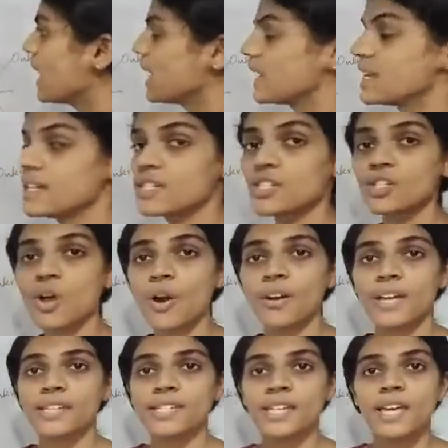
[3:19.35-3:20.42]
is known
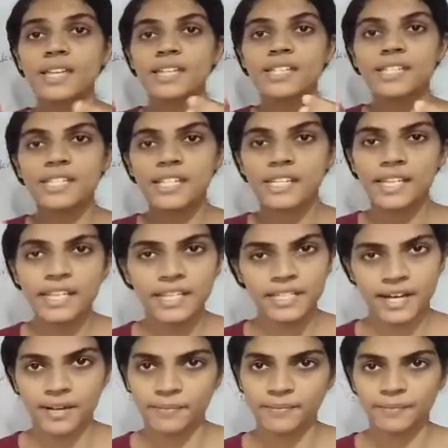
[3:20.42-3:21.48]
as
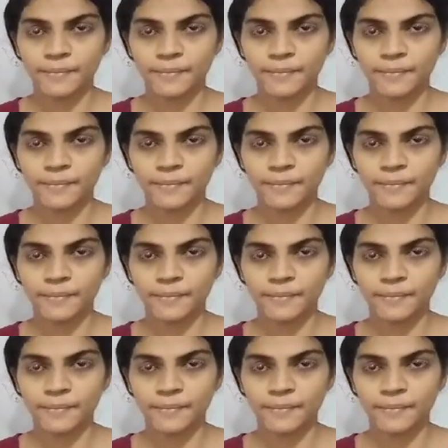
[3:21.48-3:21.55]
sclera.